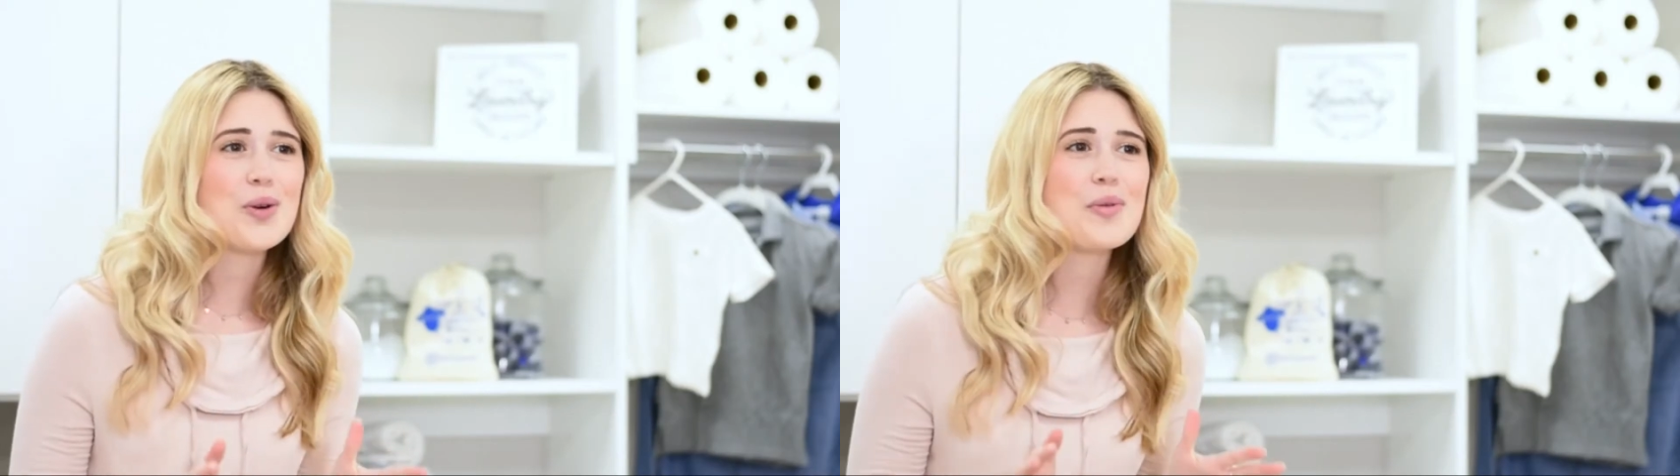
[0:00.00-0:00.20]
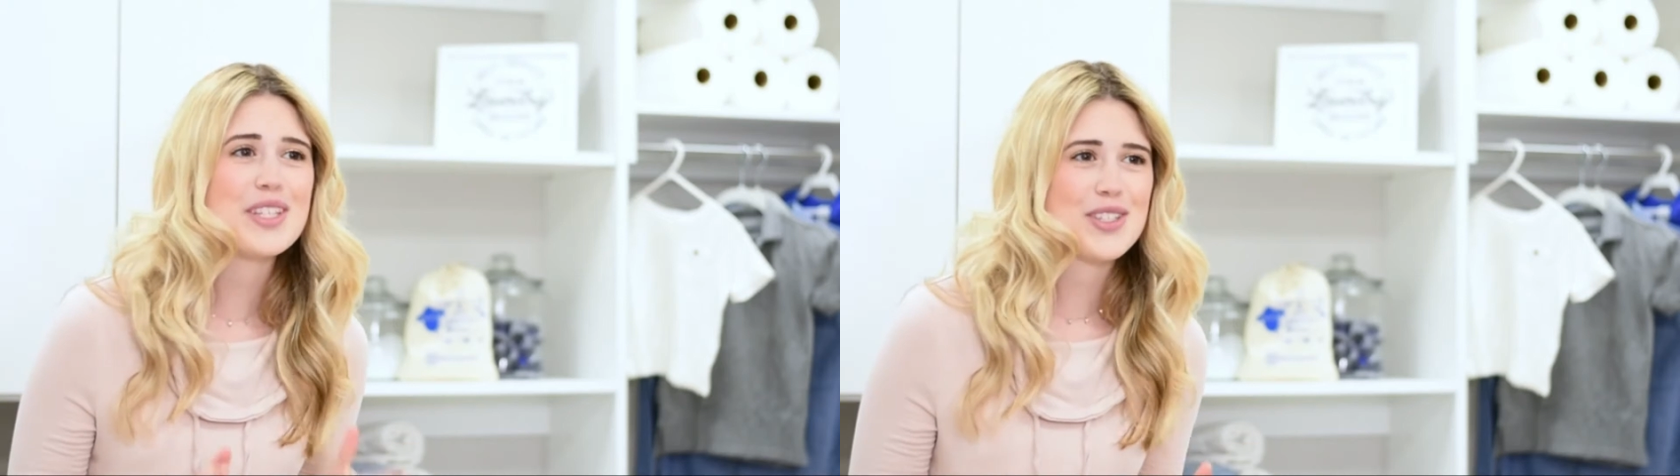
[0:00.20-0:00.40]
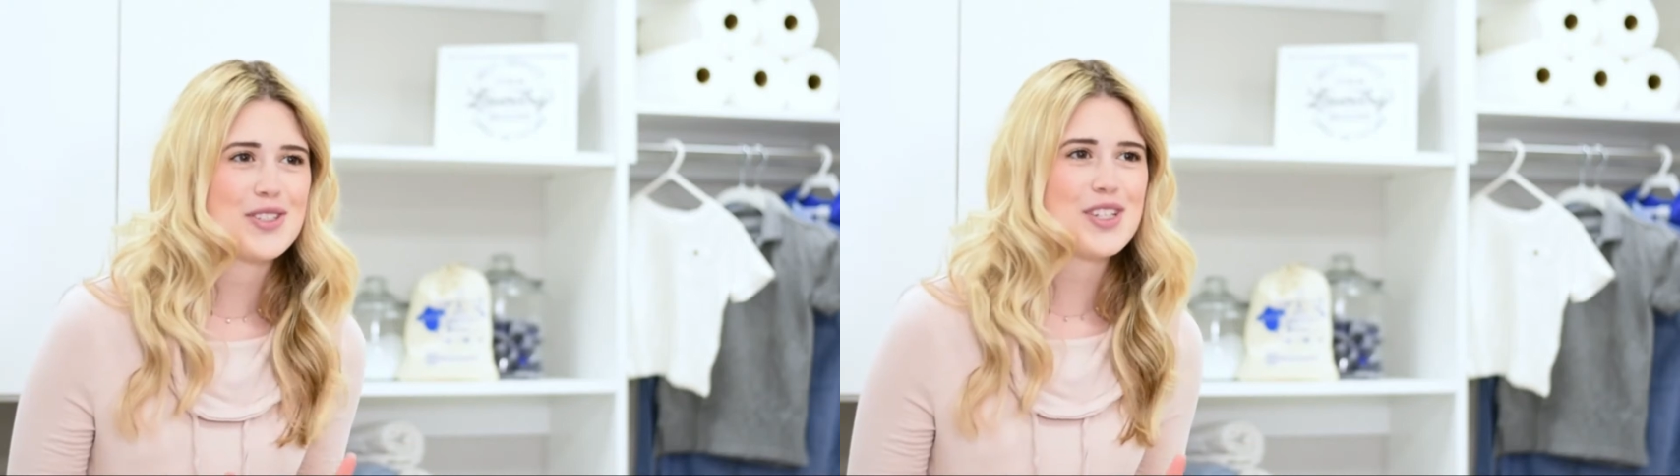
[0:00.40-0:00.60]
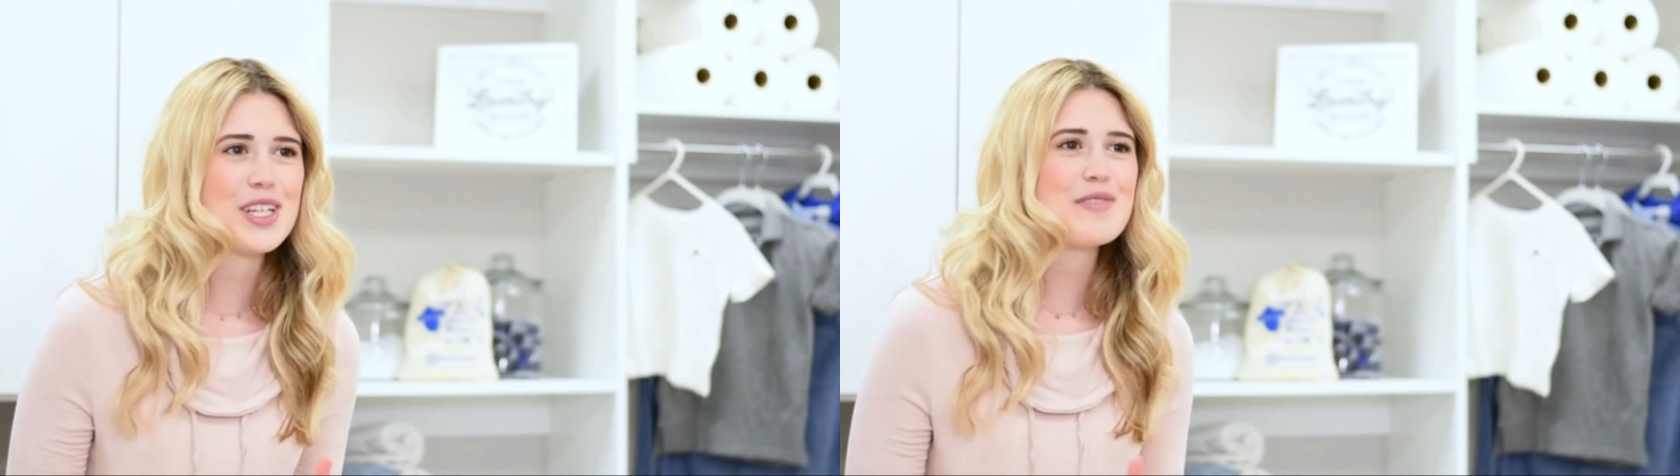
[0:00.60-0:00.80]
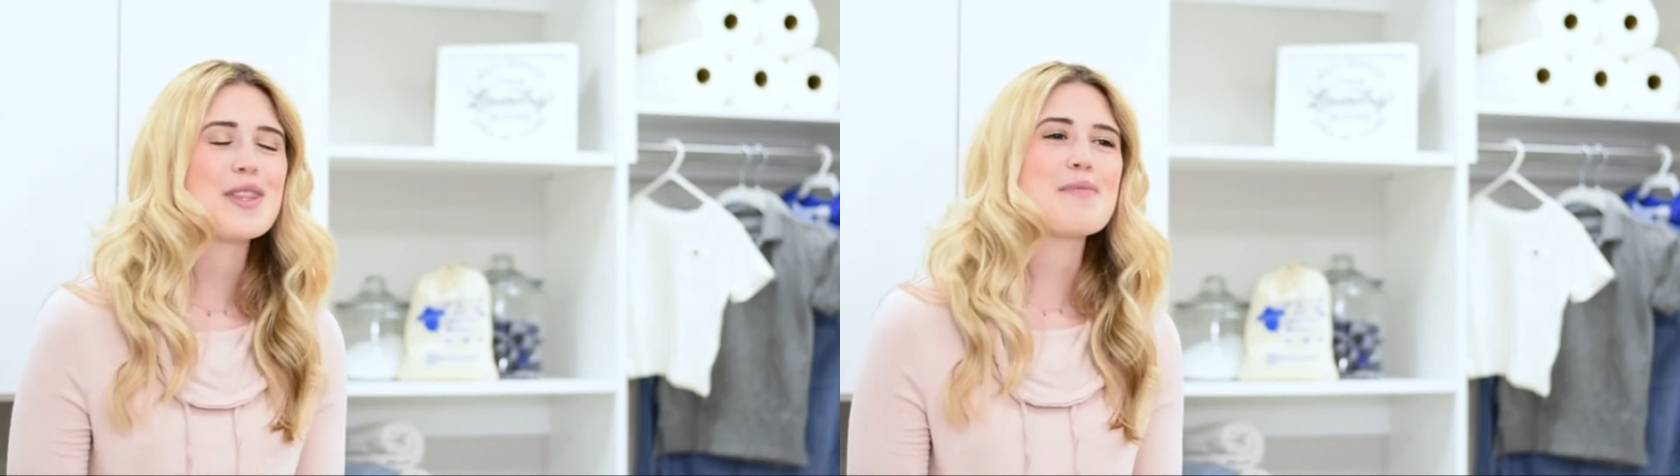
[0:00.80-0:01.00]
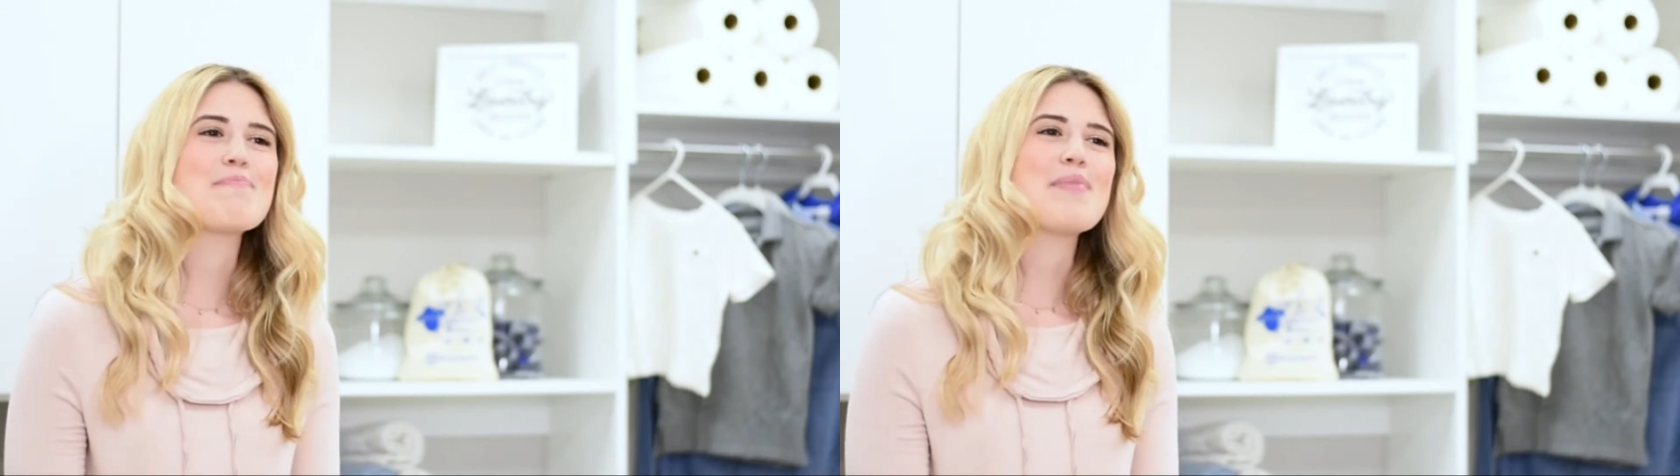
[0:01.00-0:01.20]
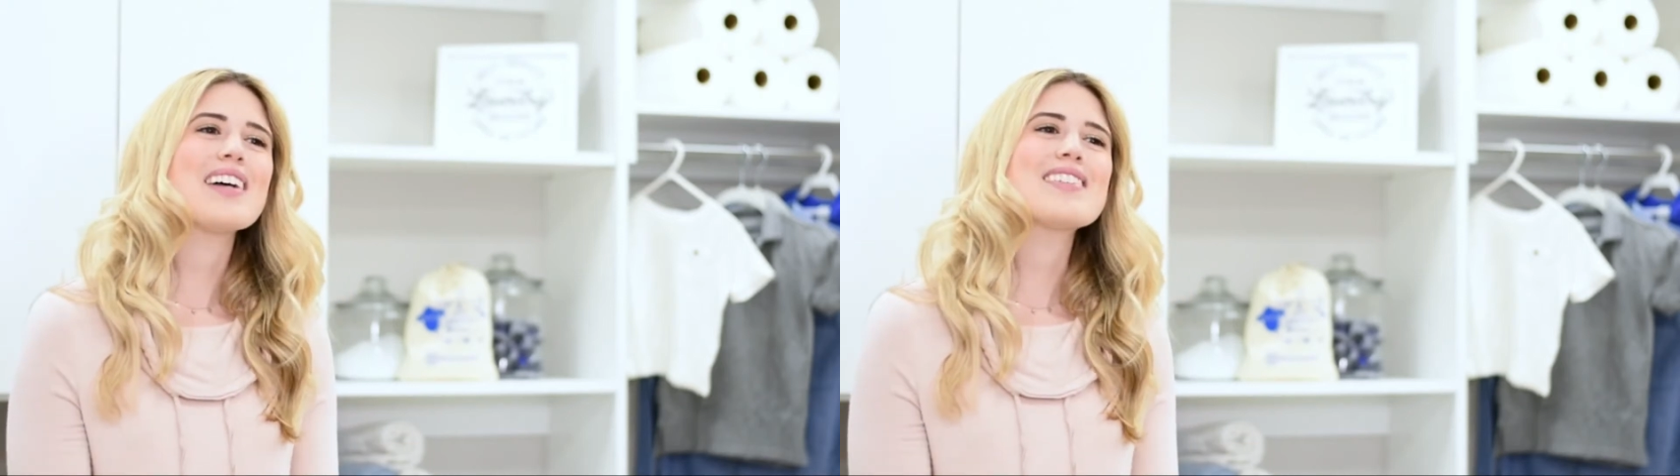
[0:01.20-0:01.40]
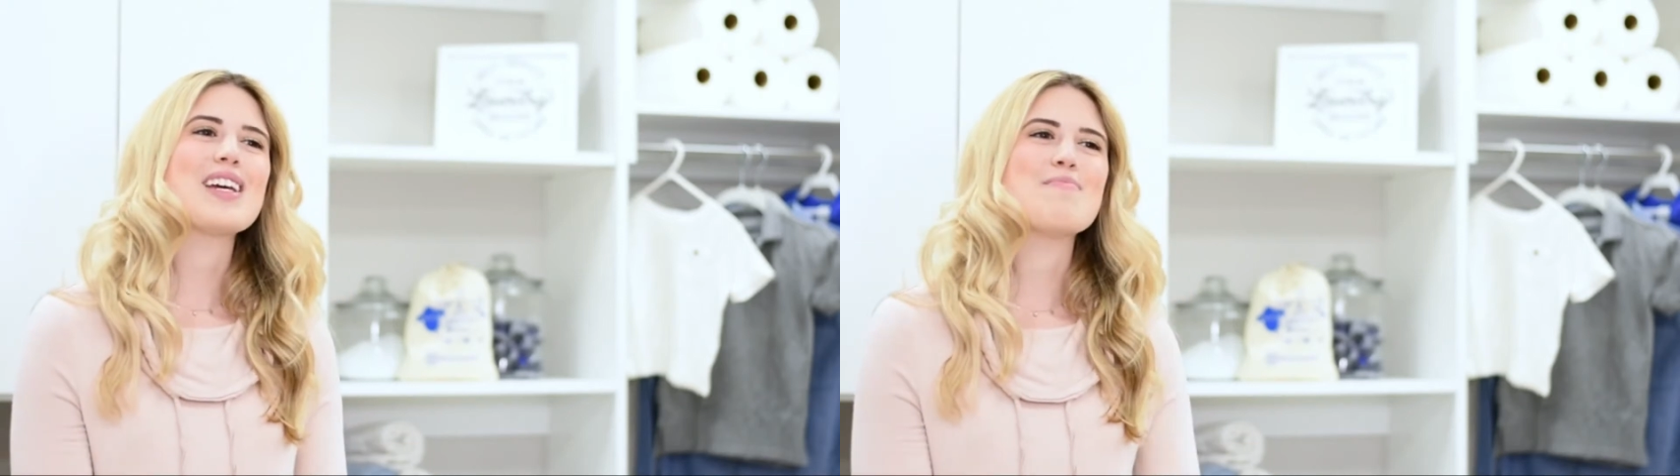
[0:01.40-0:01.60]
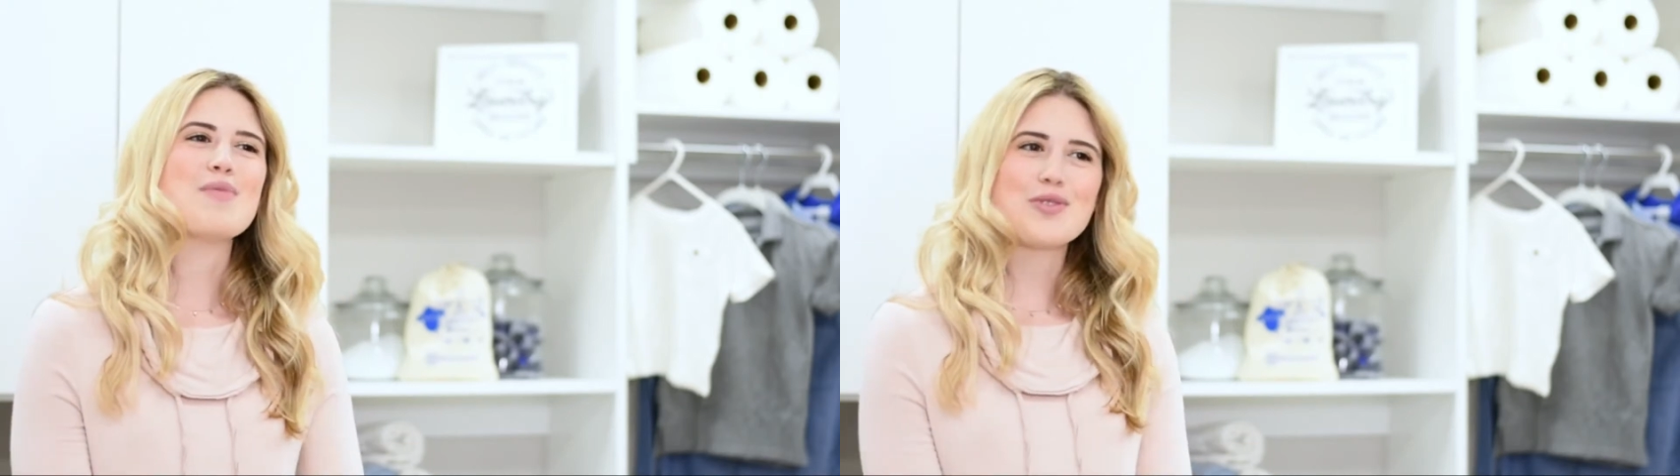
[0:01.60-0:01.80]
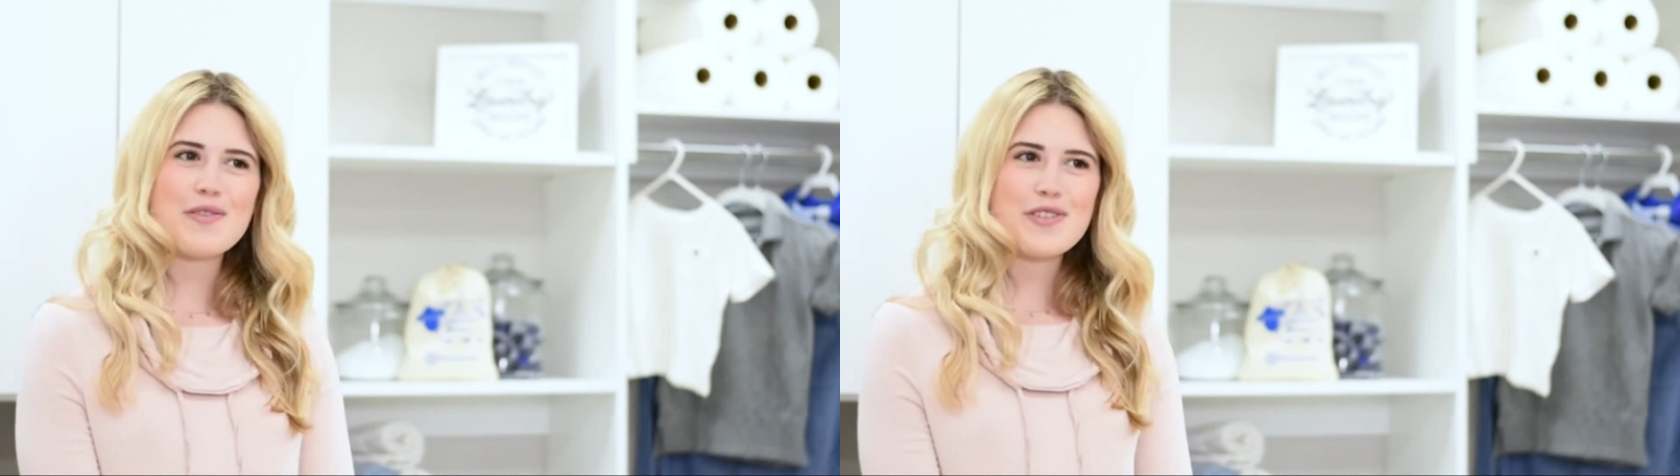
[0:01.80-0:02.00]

always searching for the best and most